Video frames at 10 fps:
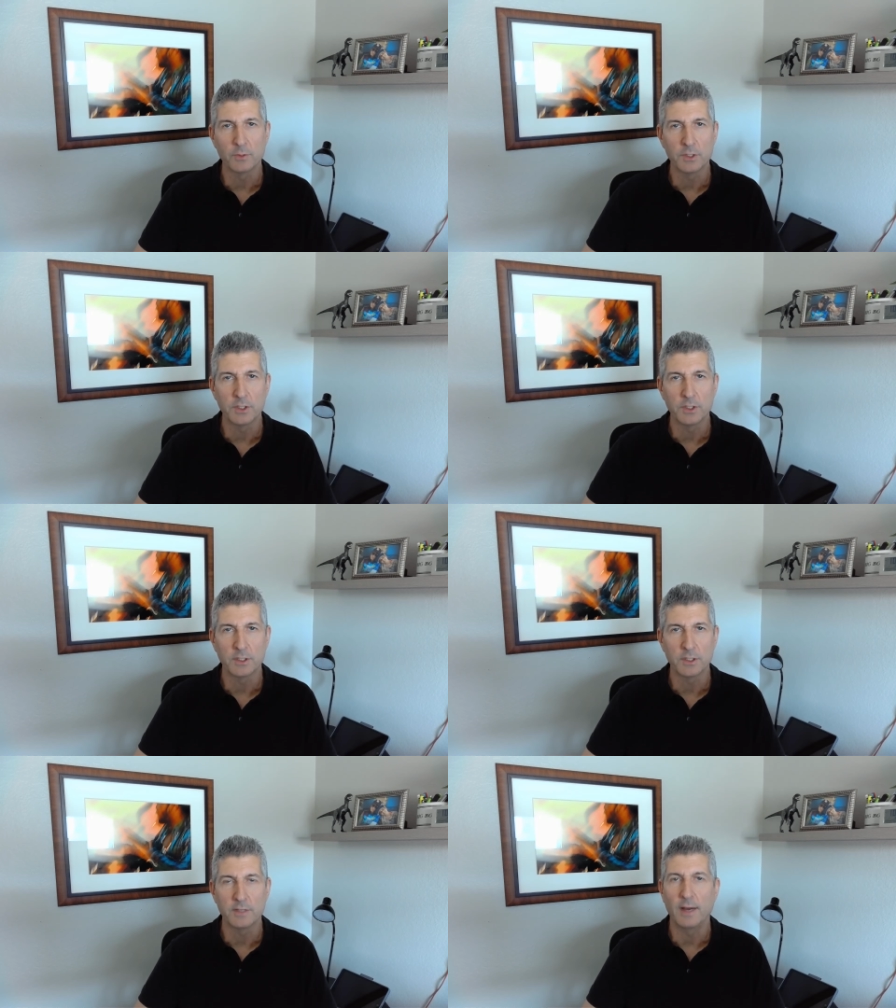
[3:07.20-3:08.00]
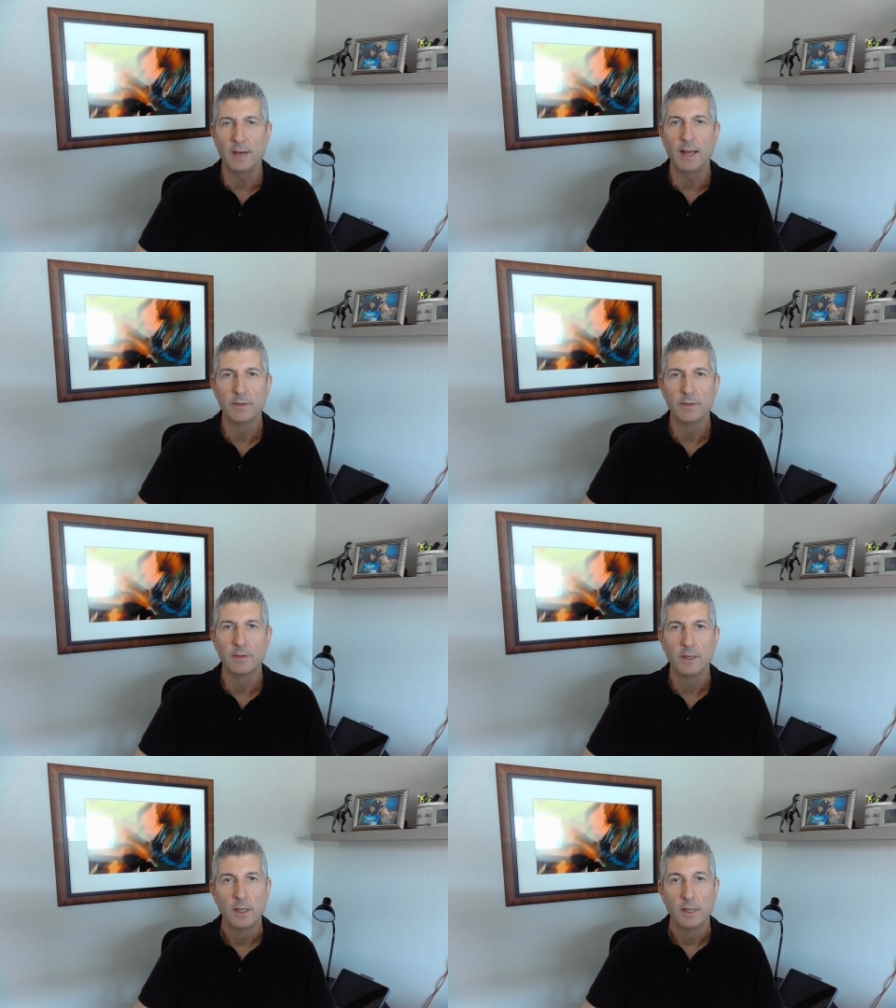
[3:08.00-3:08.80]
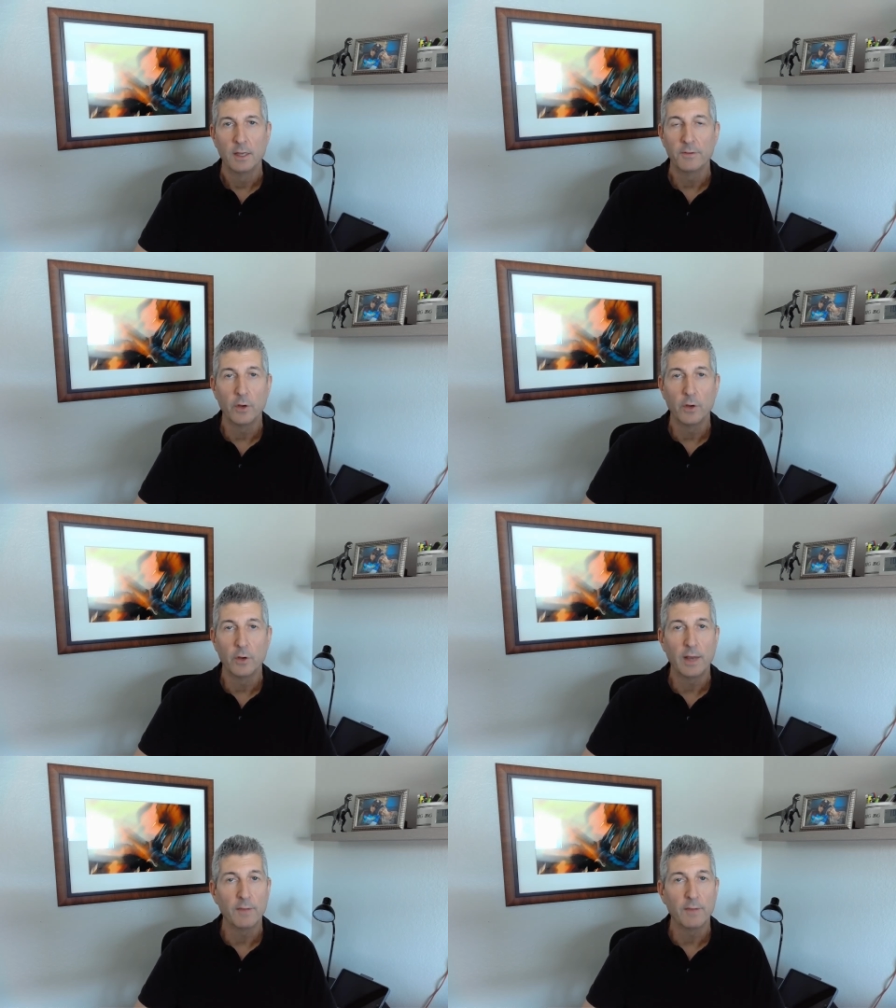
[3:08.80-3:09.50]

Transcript: 365. If you don't have